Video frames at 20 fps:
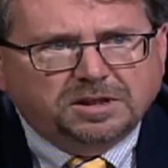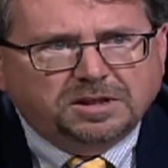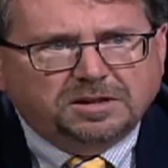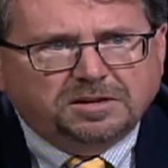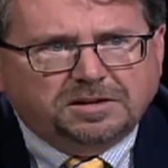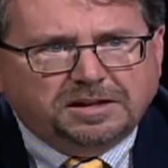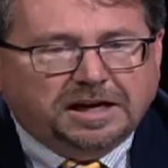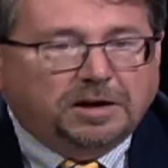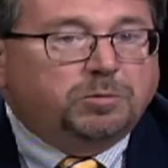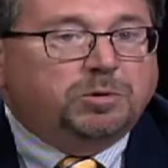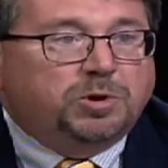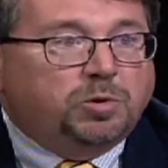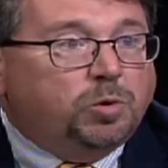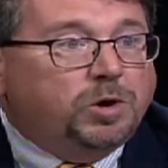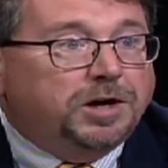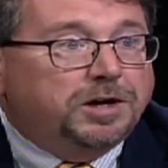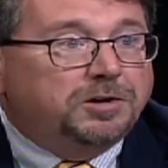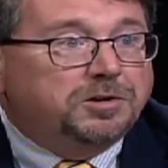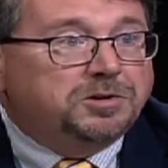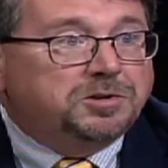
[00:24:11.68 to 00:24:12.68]
that
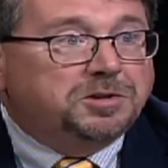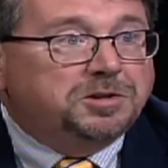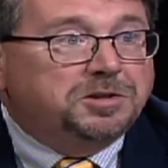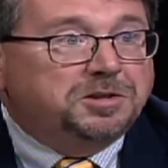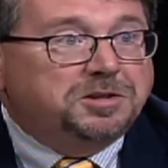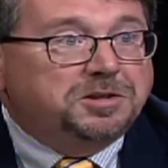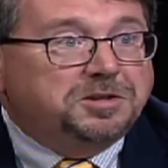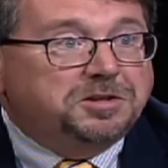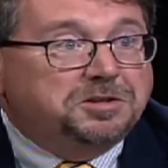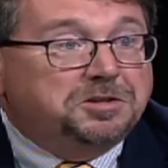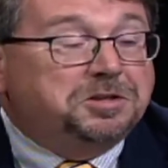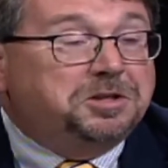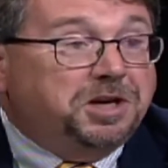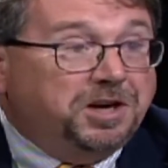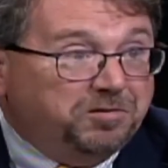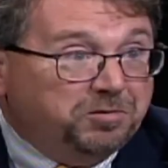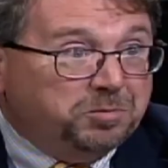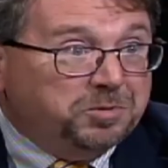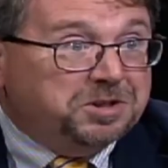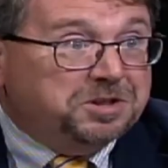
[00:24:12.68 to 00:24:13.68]
requires the
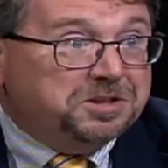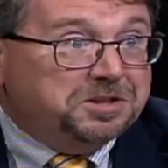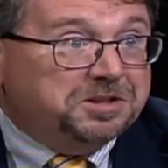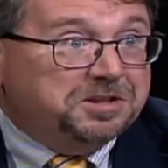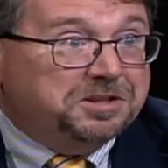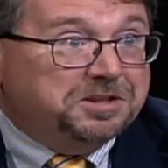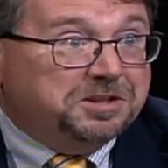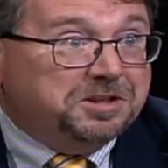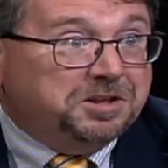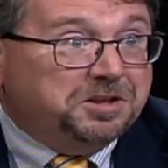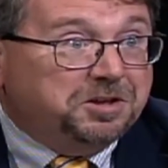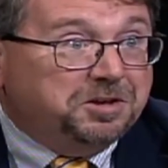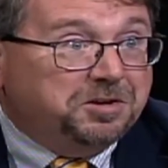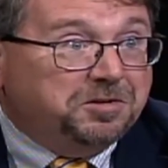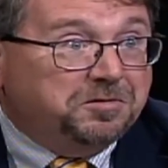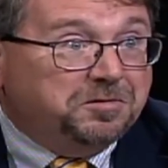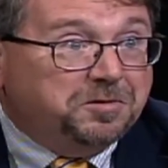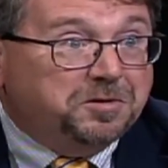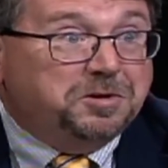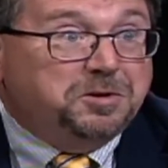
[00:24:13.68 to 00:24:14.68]
government
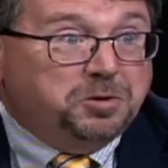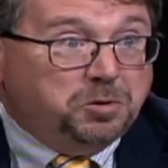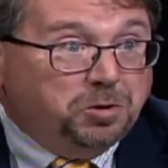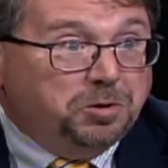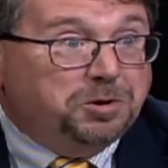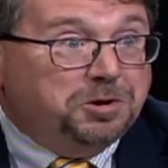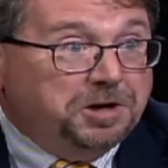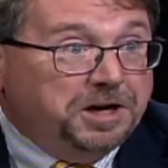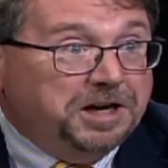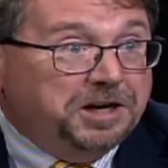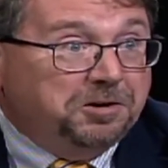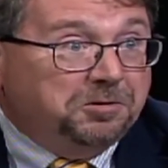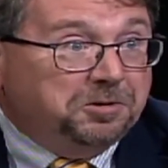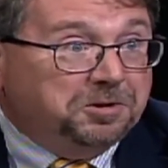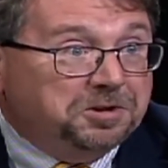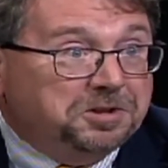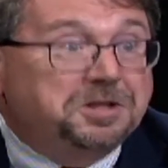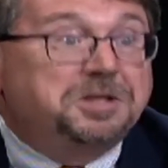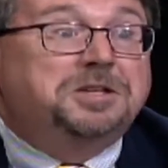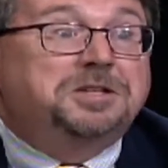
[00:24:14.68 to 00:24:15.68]
of Northern
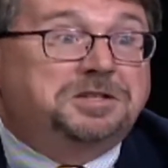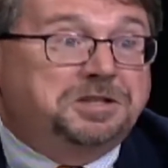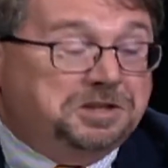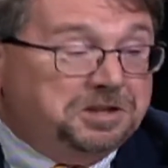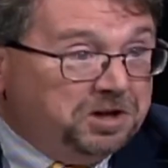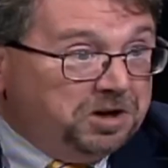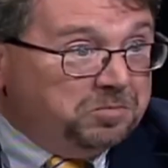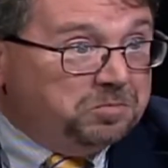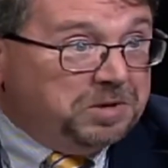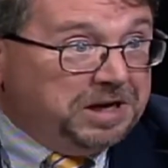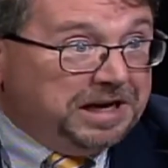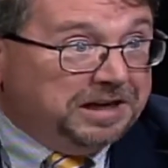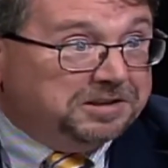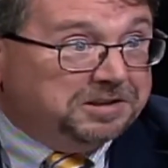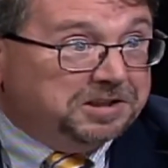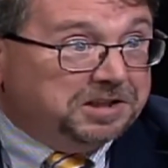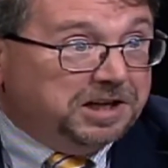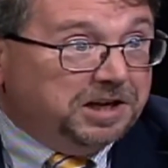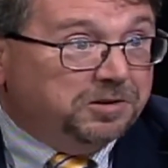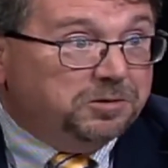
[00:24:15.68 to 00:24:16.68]
Ireland to come back
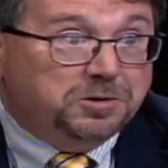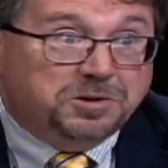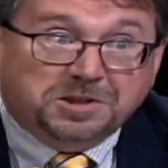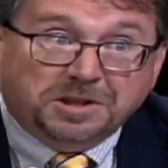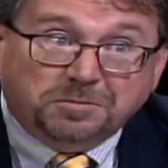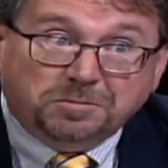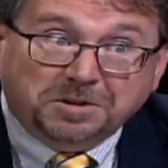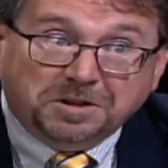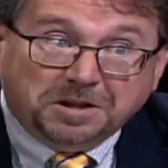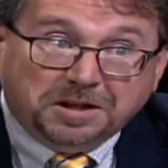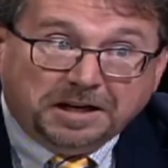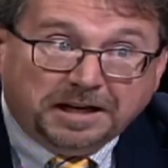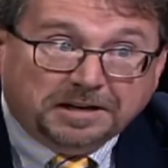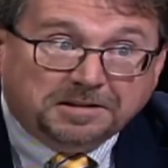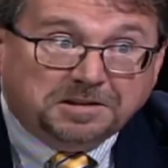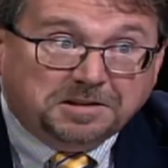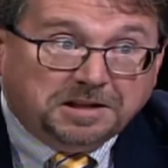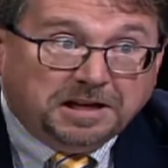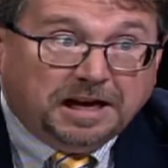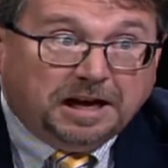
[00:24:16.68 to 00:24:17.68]
together, something that
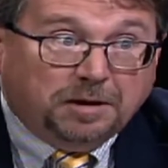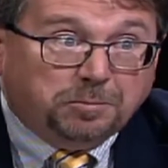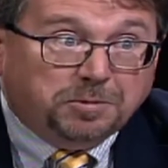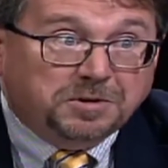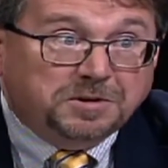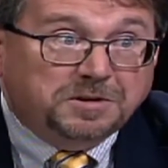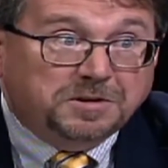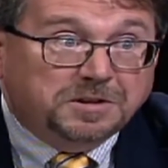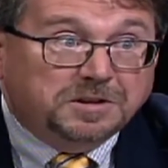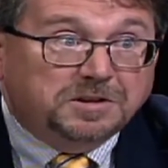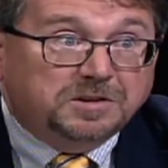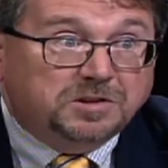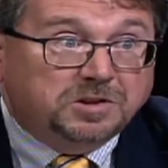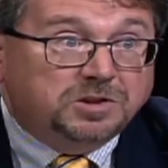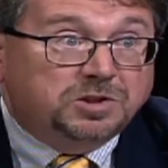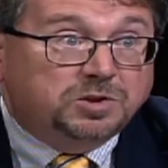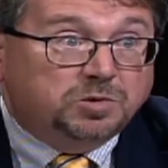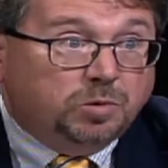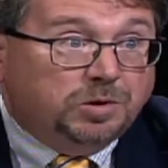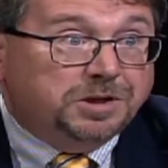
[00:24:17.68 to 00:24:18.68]
hasn't happened
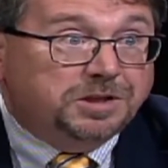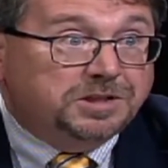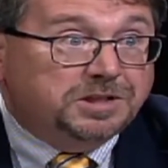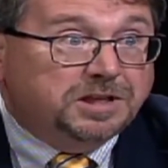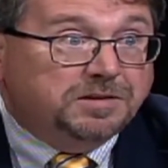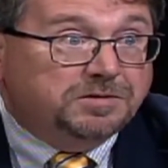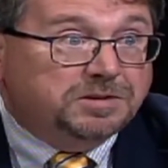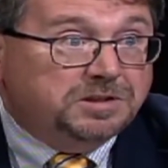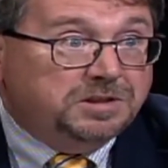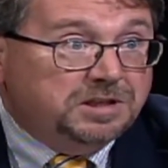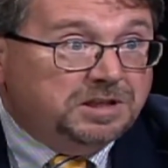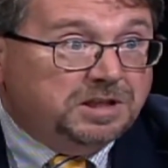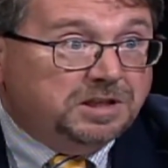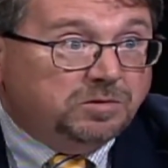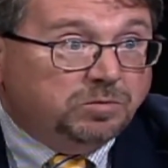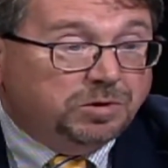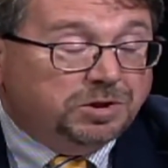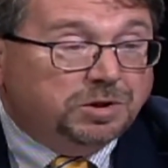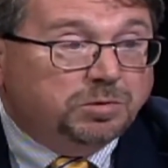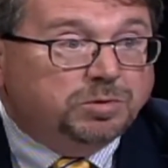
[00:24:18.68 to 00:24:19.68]
since 2017
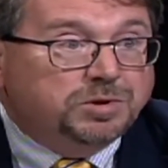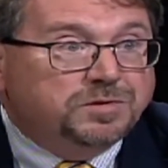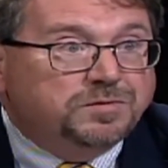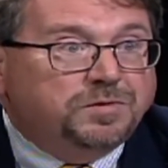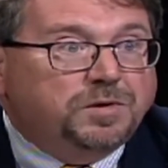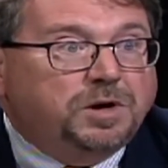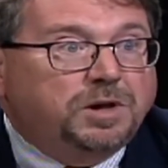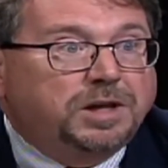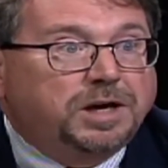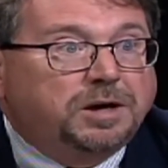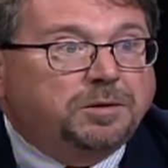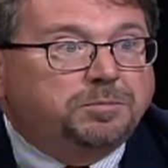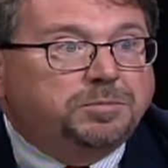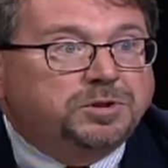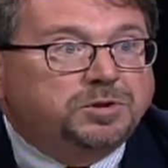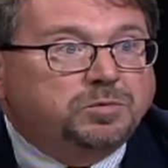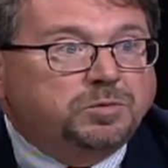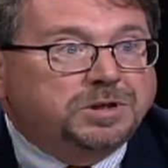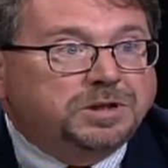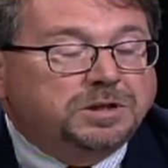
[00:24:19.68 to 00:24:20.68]
when there was fallout
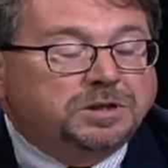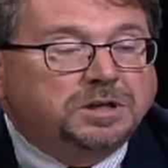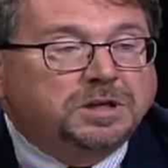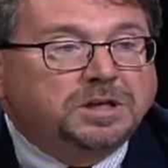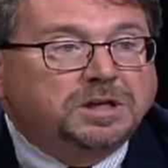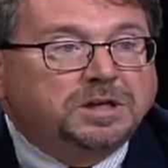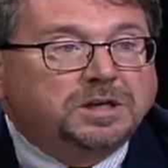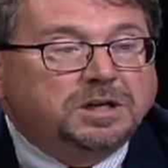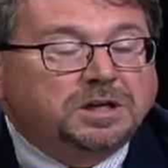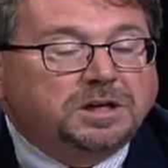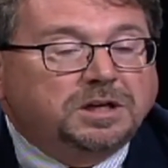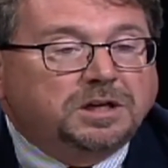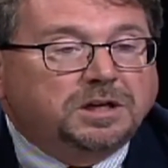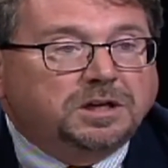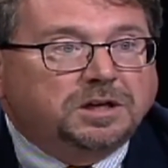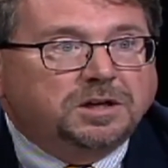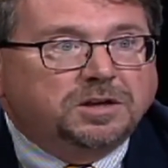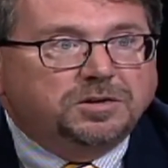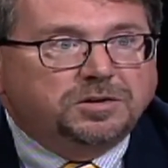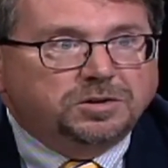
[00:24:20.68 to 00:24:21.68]
between
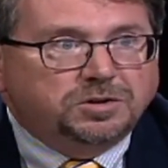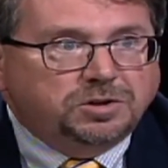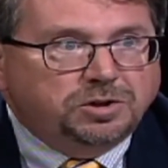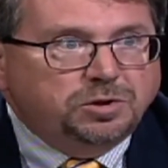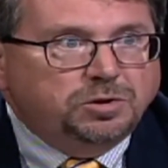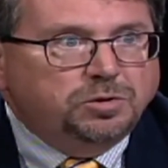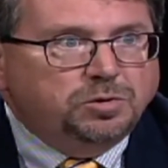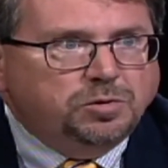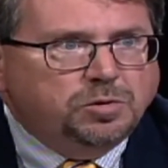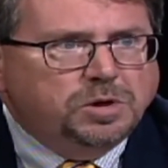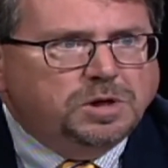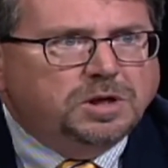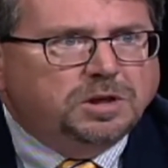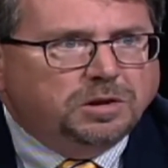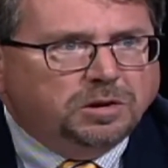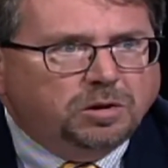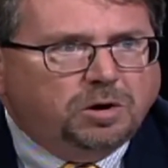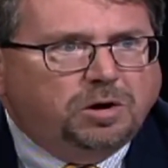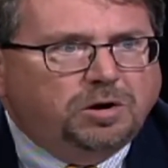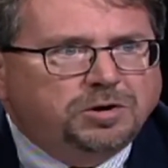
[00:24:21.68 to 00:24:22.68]
the two
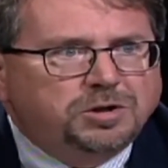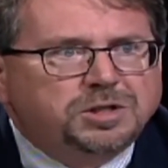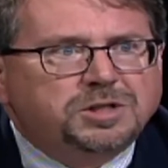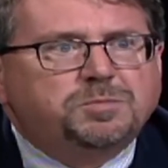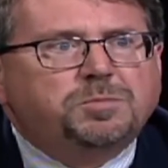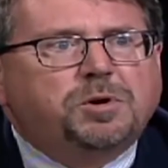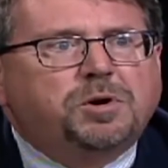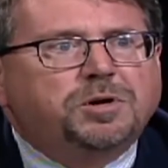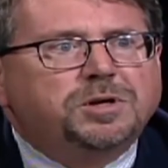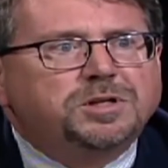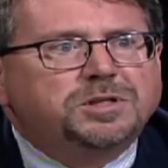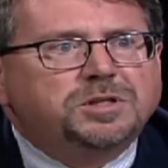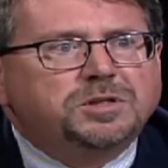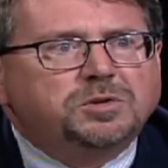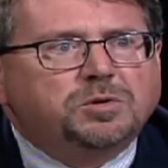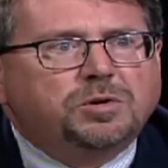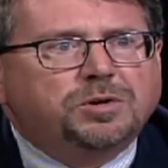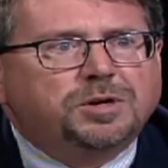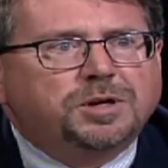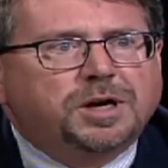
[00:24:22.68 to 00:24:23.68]
largest parties in
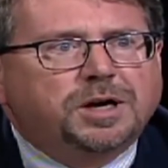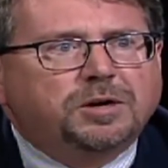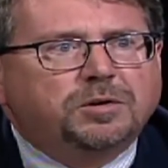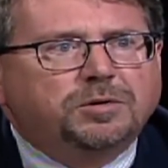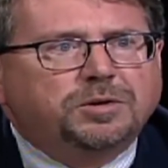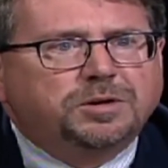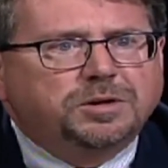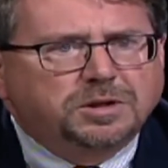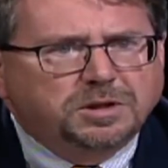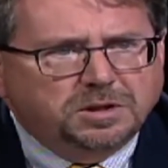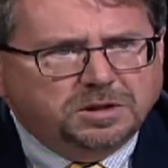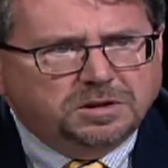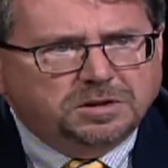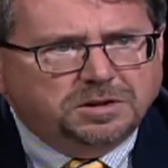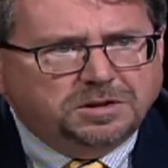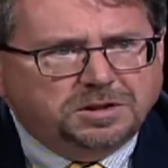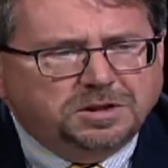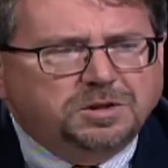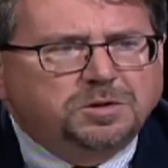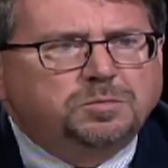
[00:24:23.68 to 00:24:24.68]
Northern Ireland, the
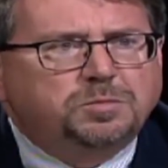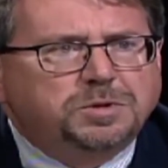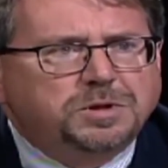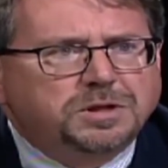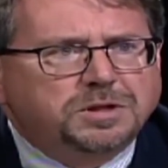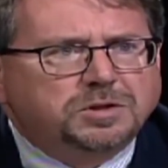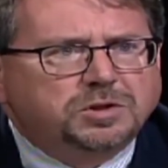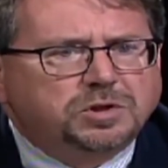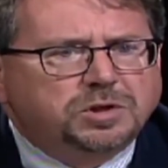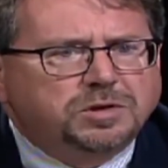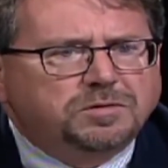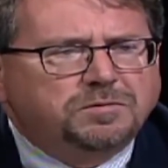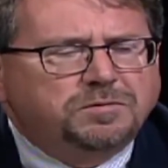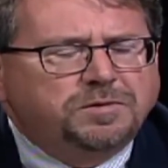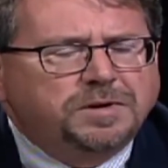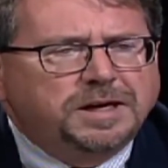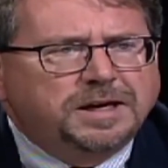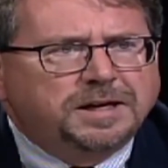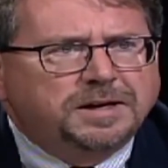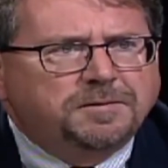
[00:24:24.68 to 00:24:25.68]
DUP and Sinn
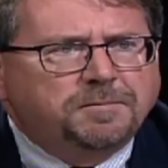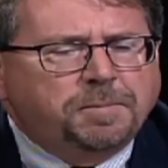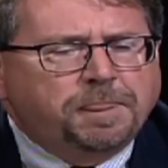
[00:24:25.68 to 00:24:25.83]
Féin.